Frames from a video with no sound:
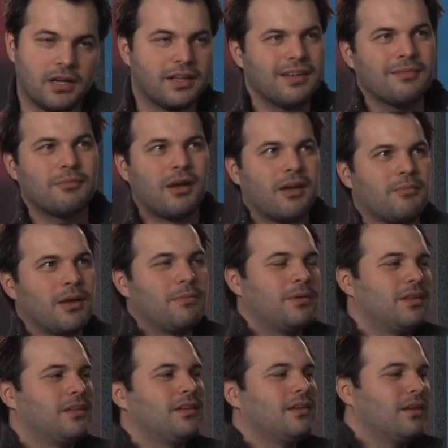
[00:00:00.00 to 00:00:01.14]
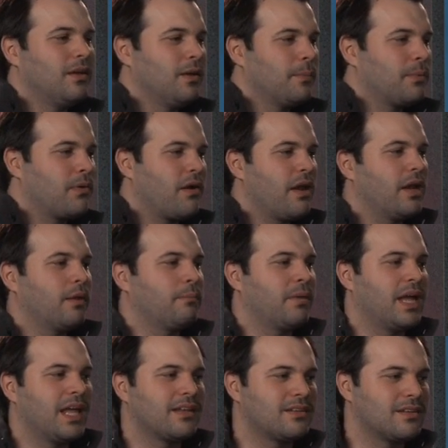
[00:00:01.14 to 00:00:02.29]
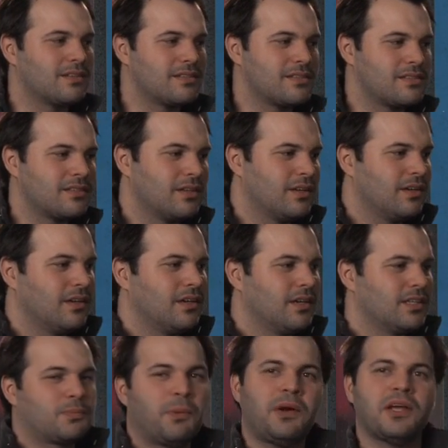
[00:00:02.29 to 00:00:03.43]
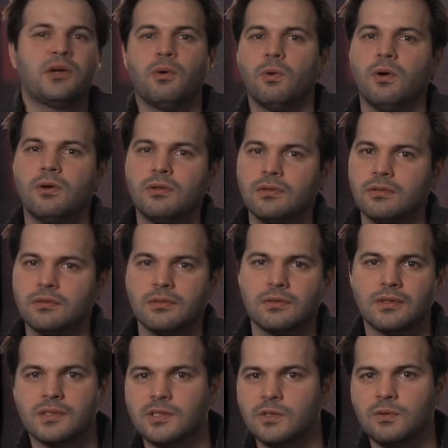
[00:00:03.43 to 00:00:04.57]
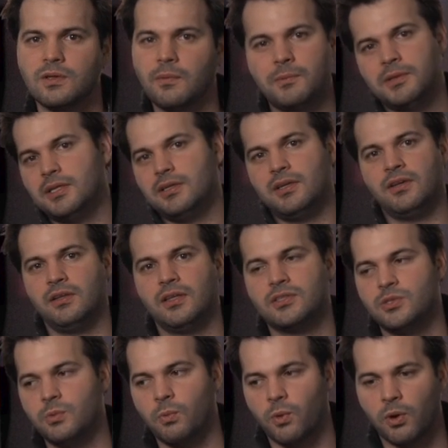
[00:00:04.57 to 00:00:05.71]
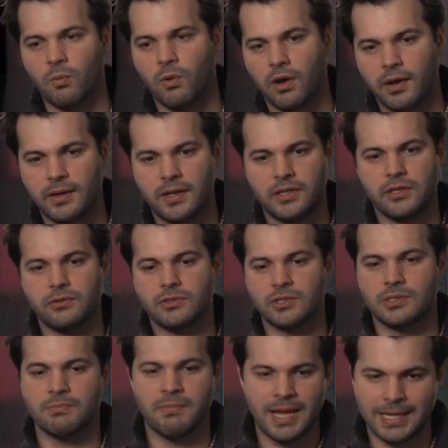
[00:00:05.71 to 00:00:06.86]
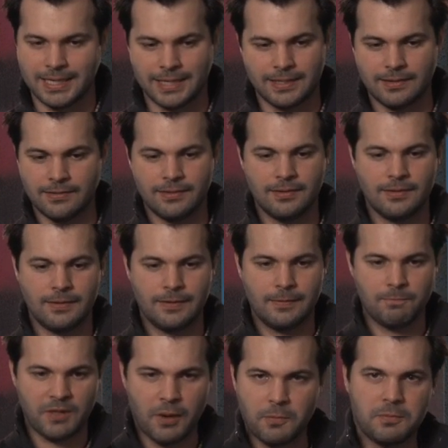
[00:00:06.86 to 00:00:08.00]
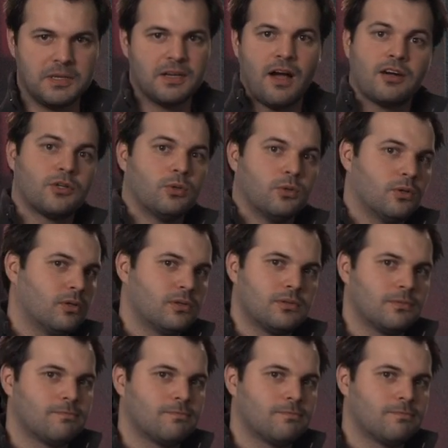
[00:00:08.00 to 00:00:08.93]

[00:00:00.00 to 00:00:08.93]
I think mine might be the praying mantis. It's pretty cool, unless you, I mean, unless you were one and you just mated, that would be not cool.